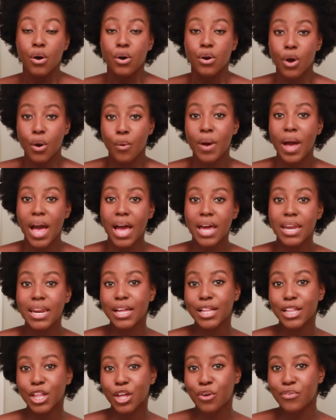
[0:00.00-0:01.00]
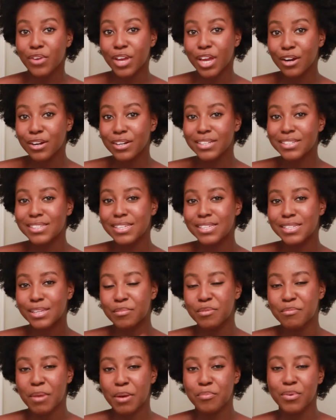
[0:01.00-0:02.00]
Go ahead and click over here to see some
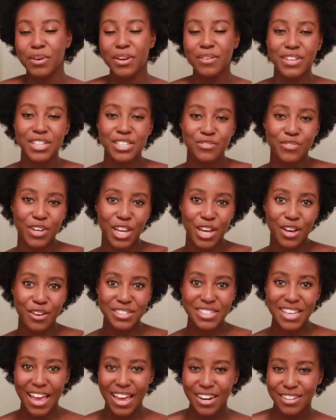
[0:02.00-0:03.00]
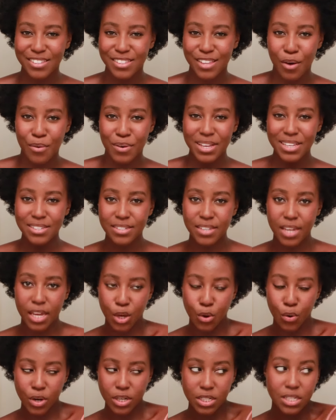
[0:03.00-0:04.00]
of my previous videos. And as always, stay
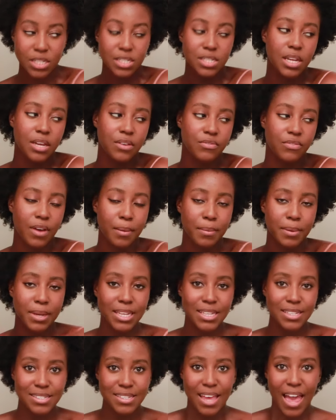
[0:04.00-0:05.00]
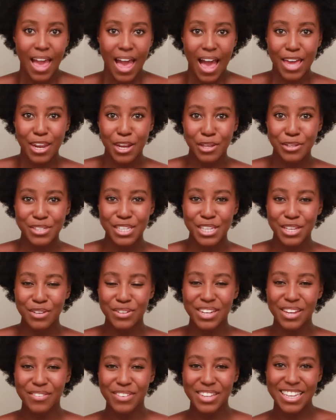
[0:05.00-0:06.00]
gorgeous, stay fabulous, and I'll see you
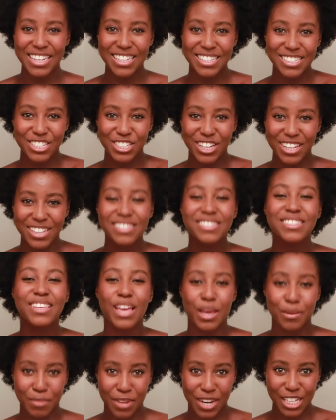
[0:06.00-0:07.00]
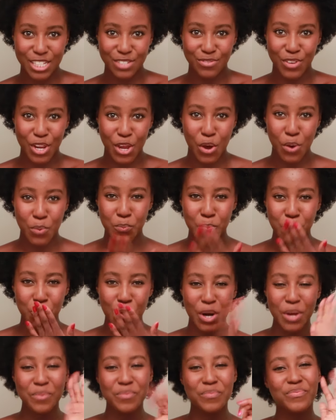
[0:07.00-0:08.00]
lovely ladies and gents in my next video.
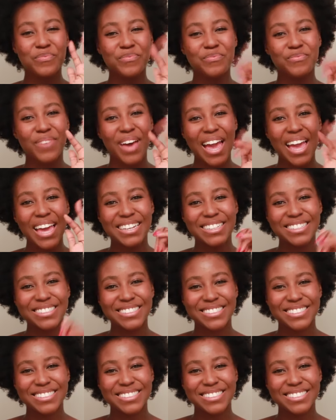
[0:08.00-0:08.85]
Bye.